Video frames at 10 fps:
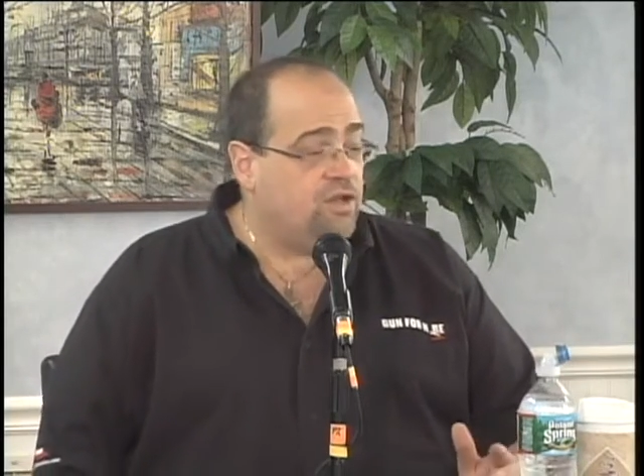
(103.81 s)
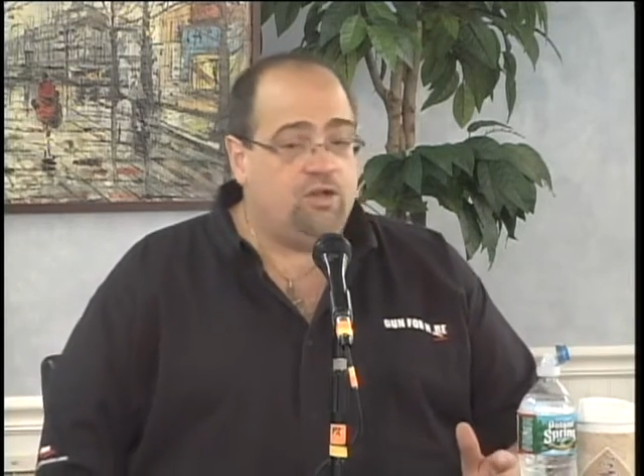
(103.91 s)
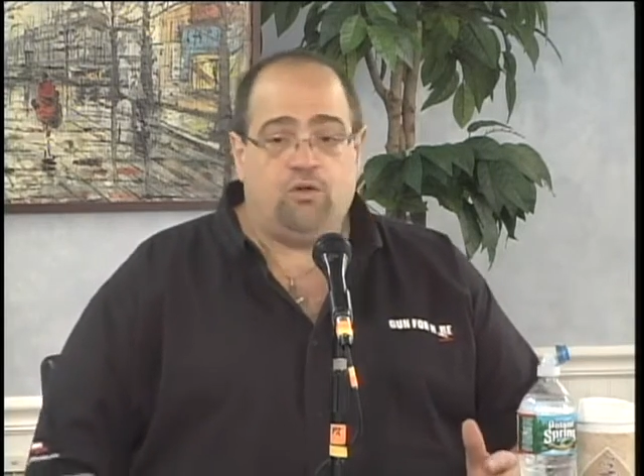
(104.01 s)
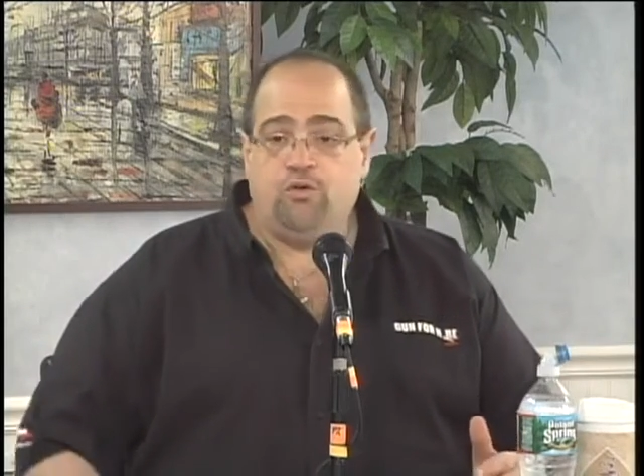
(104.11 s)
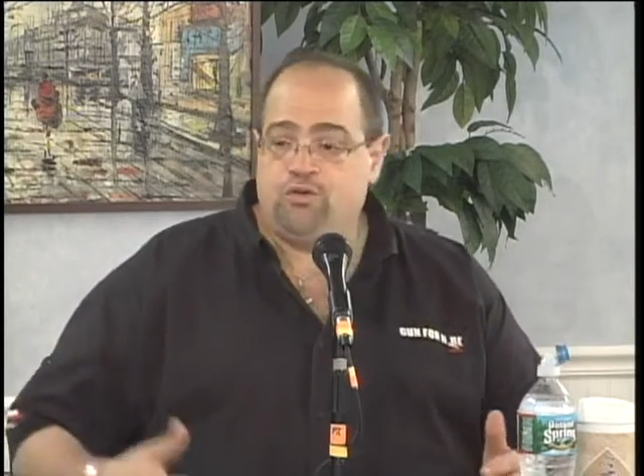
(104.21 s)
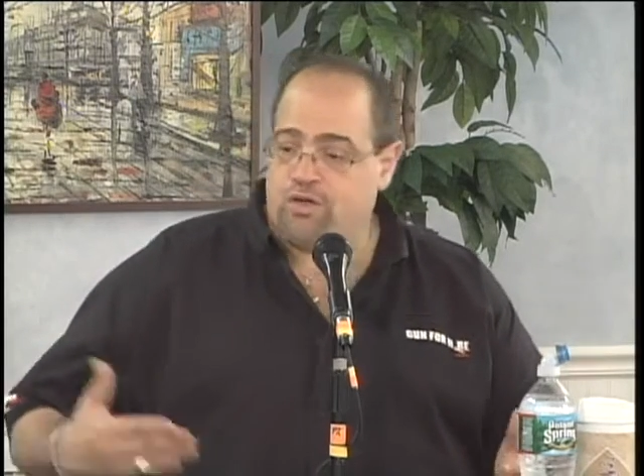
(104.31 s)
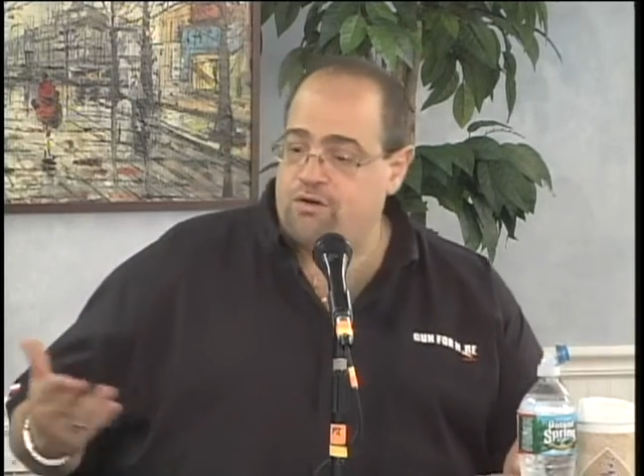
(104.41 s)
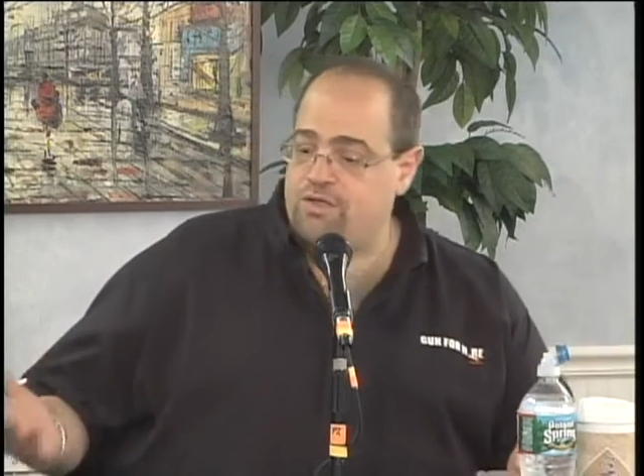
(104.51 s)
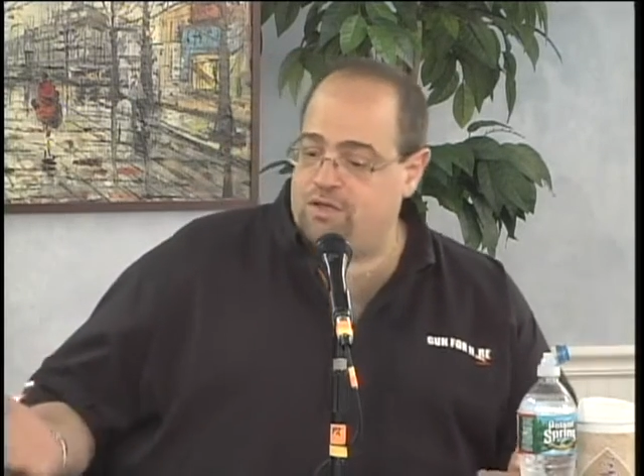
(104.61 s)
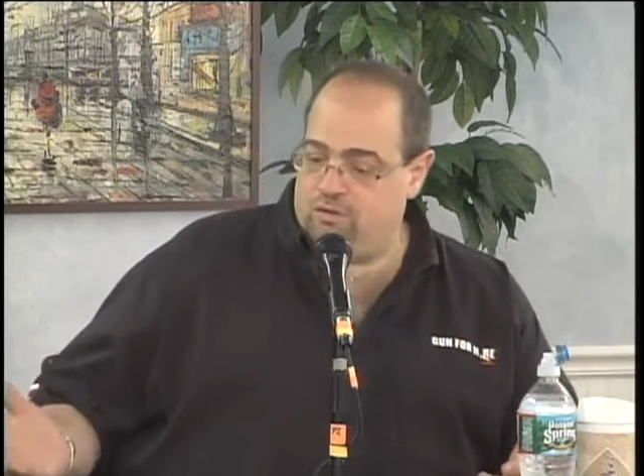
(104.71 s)
New
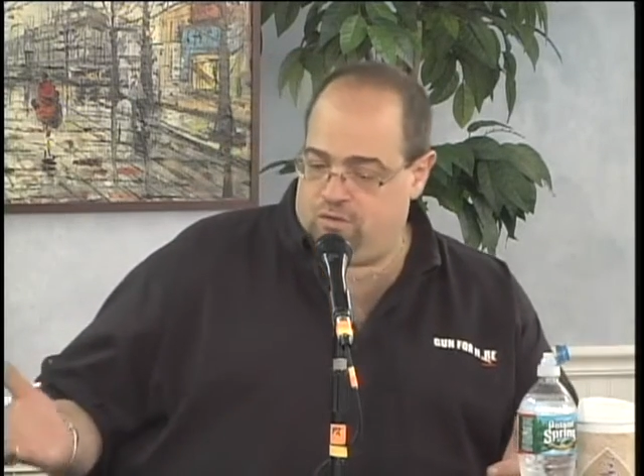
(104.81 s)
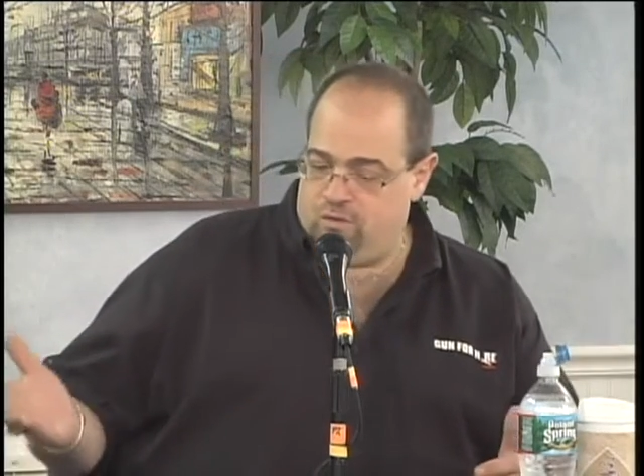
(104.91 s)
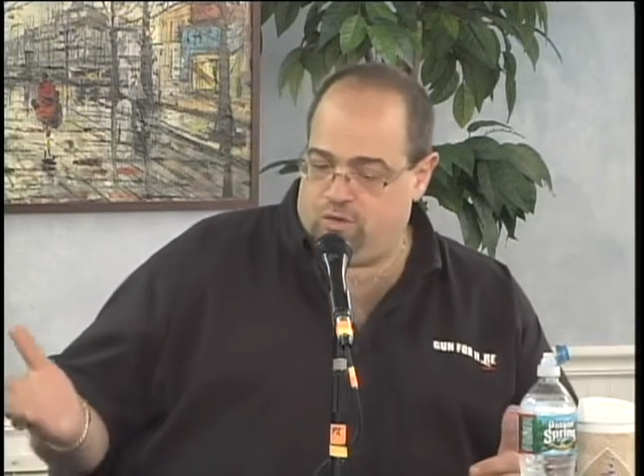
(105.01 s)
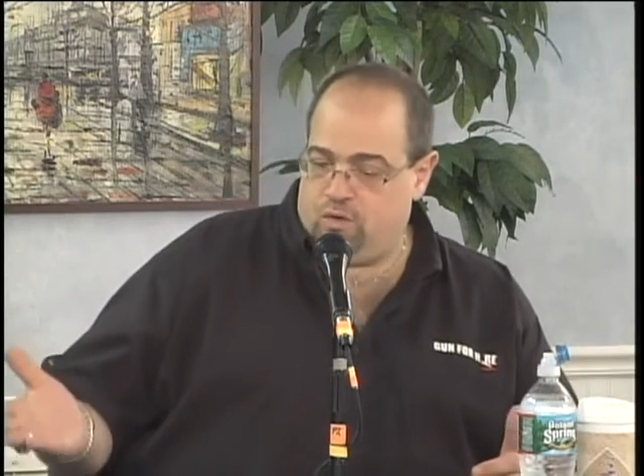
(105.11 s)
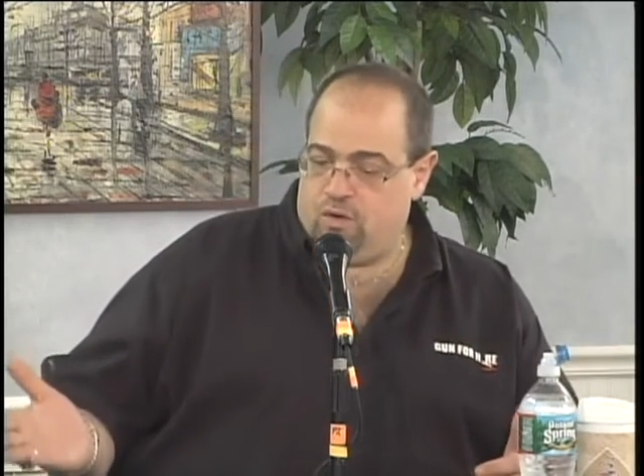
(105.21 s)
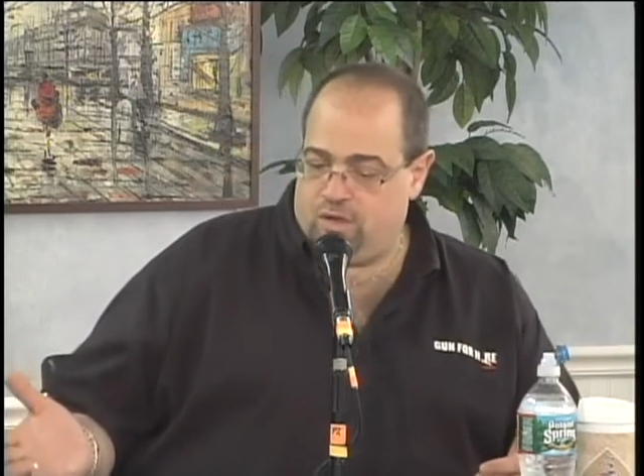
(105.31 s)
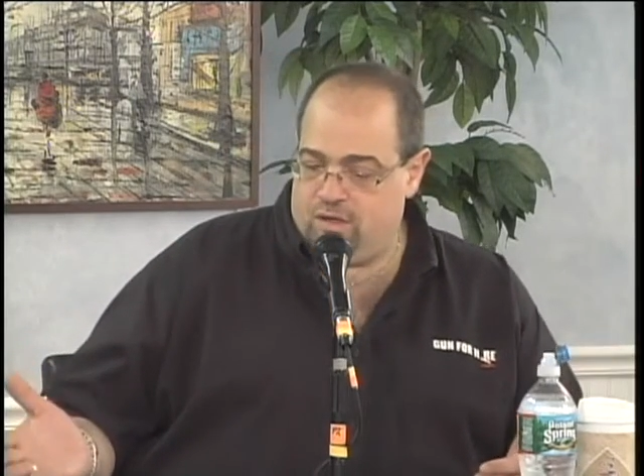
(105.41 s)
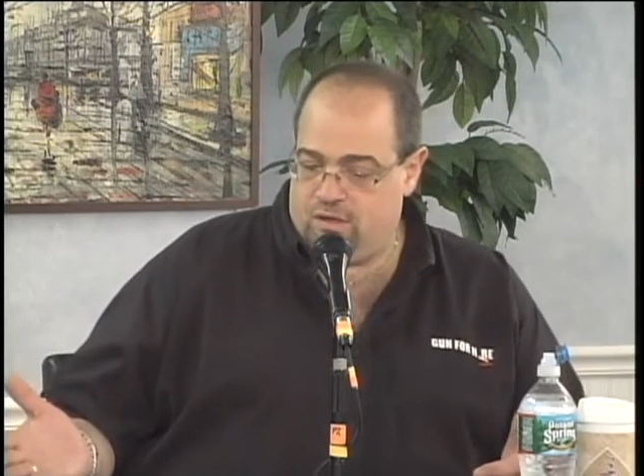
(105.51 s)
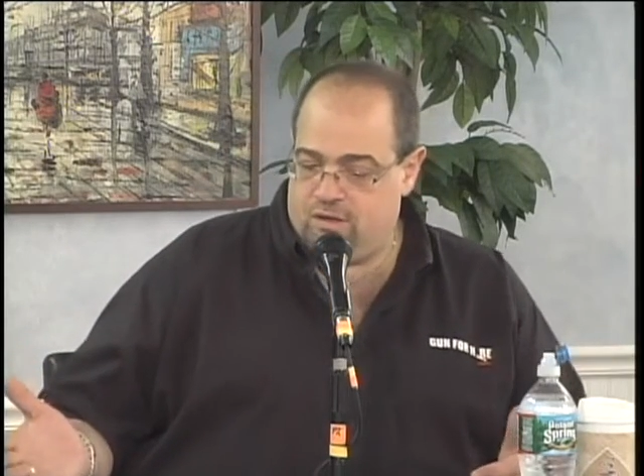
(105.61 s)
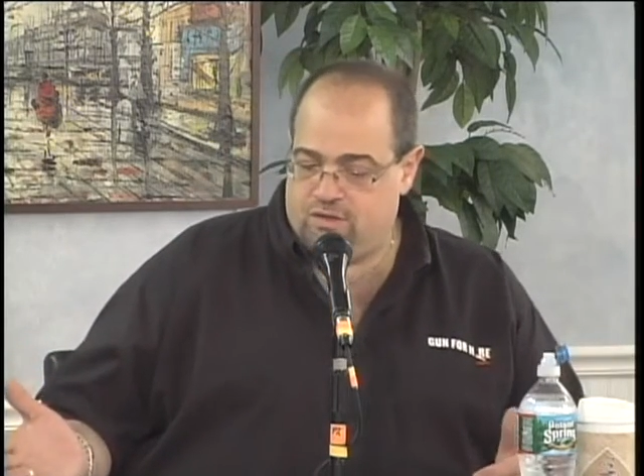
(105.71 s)
Jersey, you were talking,